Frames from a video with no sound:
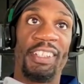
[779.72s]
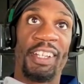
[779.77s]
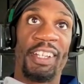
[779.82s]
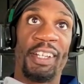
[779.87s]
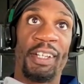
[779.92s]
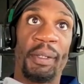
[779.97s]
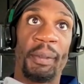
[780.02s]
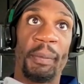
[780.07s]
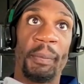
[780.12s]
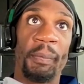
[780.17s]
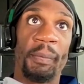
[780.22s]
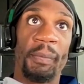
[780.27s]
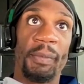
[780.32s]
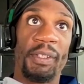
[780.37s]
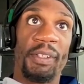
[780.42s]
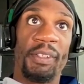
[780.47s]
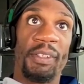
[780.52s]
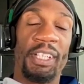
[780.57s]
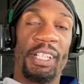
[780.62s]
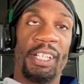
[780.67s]
And
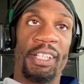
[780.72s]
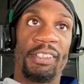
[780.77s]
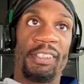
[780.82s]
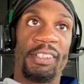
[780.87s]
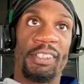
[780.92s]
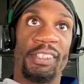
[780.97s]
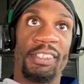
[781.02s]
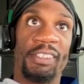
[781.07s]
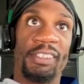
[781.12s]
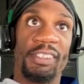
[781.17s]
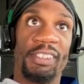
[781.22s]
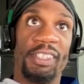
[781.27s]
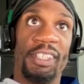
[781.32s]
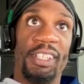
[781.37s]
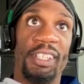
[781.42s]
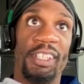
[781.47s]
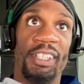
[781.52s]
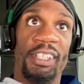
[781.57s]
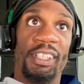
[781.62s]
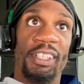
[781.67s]
he had to,
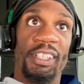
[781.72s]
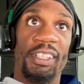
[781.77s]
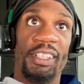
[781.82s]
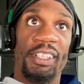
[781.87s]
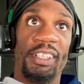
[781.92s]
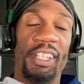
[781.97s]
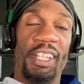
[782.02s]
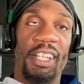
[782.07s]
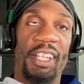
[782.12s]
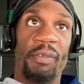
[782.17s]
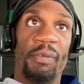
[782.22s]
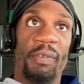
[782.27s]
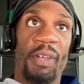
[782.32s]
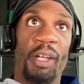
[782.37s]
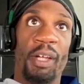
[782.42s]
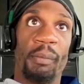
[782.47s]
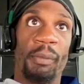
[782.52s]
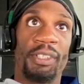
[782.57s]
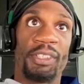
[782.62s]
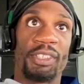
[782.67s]
he had a
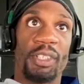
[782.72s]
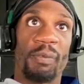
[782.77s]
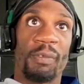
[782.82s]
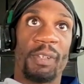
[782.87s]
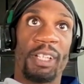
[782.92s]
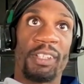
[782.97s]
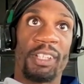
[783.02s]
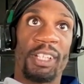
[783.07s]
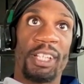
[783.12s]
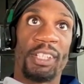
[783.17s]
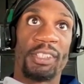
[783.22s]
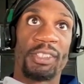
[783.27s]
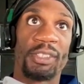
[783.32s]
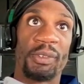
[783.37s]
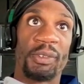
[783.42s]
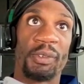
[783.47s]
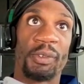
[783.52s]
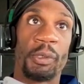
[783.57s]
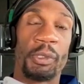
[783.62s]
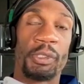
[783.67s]
family and stuff like that.
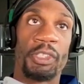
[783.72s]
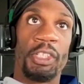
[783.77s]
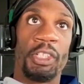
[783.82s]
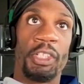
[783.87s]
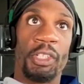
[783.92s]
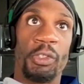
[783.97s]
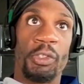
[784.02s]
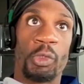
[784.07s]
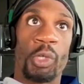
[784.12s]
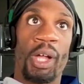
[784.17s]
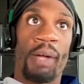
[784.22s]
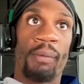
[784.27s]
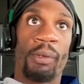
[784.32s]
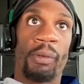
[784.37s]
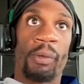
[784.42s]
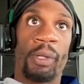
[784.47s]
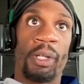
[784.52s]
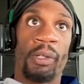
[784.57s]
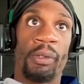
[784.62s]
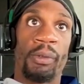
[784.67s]
of course he couldn't travel
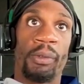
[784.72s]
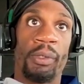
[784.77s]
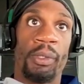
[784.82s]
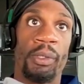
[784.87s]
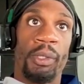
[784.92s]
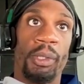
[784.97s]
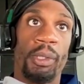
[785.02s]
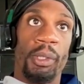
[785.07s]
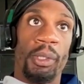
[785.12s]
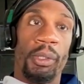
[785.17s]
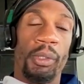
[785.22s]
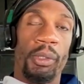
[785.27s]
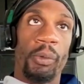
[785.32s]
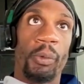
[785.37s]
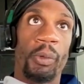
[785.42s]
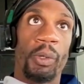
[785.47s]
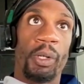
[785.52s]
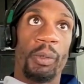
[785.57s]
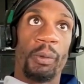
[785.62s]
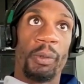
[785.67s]
around the
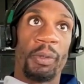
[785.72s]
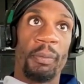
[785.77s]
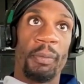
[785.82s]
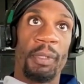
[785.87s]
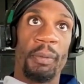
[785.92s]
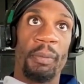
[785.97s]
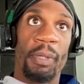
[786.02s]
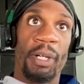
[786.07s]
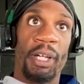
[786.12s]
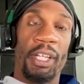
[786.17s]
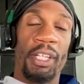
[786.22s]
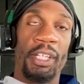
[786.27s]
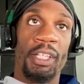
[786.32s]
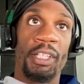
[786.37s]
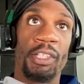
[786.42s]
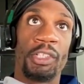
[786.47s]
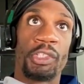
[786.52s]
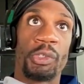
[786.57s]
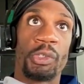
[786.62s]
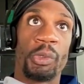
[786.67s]
world with me, but he
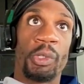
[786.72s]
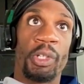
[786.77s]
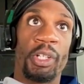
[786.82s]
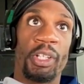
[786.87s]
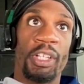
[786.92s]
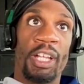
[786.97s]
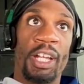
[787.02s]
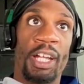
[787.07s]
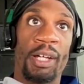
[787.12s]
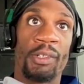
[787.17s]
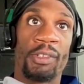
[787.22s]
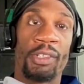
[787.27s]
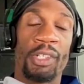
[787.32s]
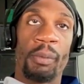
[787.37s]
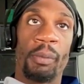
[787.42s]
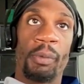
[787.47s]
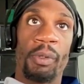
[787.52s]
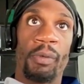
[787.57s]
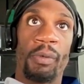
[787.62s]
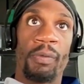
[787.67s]
ensured that I was
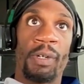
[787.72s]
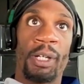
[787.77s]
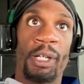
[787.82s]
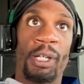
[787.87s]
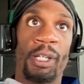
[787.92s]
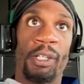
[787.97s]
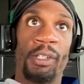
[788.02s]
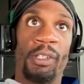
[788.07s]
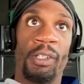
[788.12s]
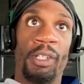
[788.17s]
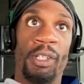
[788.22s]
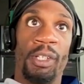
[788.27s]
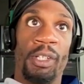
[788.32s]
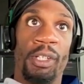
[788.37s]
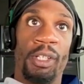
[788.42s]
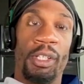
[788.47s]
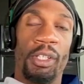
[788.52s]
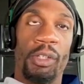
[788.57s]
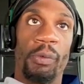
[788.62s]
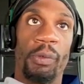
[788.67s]
able to find
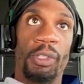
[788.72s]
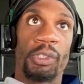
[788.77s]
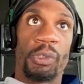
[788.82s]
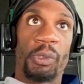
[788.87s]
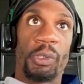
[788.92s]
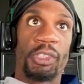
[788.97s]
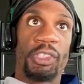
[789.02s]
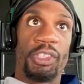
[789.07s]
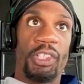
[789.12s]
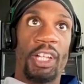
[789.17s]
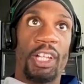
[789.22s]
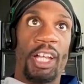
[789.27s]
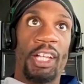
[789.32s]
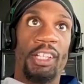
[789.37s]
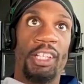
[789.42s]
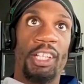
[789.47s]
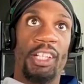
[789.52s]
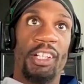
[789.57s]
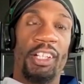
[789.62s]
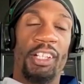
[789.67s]
the resources that I
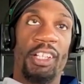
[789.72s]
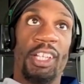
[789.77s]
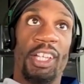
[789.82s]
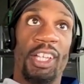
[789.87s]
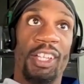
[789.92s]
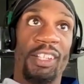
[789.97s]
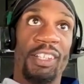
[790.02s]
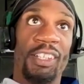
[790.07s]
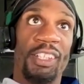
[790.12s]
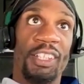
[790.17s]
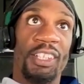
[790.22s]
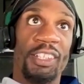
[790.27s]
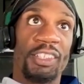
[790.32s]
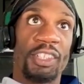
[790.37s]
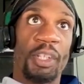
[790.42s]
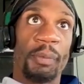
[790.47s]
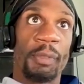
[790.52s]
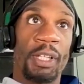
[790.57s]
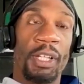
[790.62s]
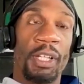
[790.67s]
needed again.
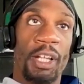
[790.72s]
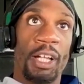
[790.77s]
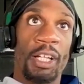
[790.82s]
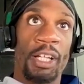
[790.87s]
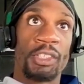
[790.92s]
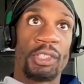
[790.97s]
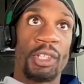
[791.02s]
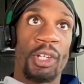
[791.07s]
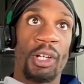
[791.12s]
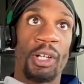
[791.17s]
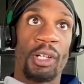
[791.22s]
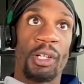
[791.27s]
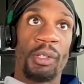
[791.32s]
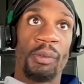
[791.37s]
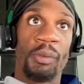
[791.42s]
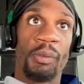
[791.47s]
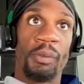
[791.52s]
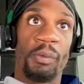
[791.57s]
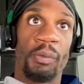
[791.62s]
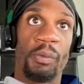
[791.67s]
Something that I saw
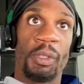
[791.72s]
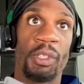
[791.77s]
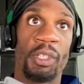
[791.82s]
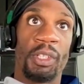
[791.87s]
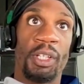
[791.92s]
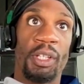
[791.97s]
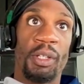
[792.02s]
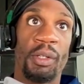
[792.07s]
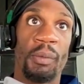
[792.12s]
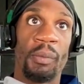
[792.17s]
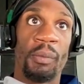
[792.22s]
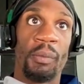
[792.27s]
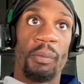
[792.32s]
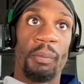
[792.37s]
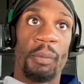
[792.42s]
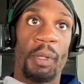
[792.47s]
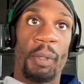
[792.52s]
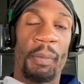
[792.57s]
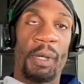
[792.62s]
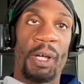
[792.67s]
within
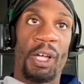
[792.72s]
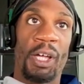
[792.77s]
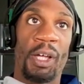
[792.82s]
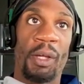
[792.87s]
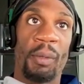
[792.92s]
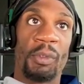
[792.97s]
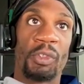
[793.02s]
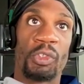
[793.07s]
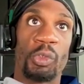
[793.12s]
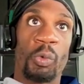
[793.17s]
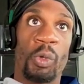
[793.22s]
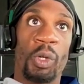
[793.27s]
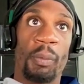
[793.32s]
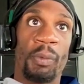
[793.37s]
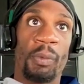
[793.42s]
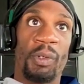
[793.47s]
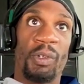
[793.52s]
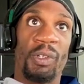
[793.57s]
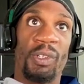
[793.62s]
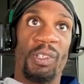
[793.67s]
my mom, Mr.
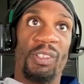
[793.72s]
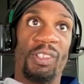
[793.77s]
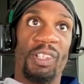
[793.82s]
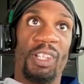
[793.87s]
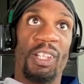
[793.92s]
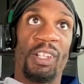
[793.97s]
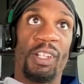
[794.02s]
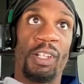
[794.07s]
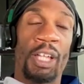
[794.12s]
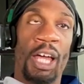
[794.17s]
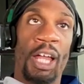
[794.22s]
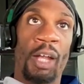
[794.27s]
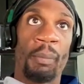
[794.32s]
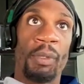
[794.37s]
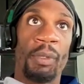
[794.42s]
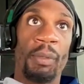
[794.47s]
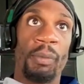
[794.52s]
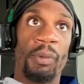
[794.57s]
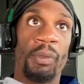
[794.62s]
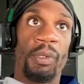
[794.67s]
Whitmer, and a lot of
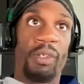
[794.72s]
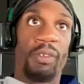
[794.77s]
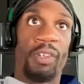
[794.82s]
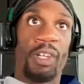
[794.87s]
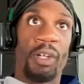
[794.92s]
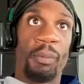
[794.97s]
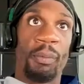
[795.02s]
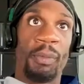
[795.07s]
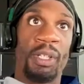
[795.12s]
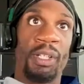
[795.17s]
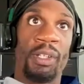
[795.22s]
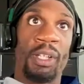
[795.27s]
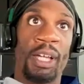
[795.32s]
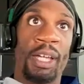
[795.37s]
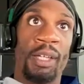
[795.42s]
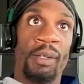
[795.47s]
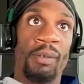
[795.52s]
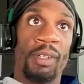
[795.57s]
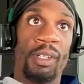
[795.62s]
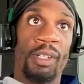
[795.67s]
people who have helped me in
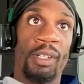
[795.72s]
life.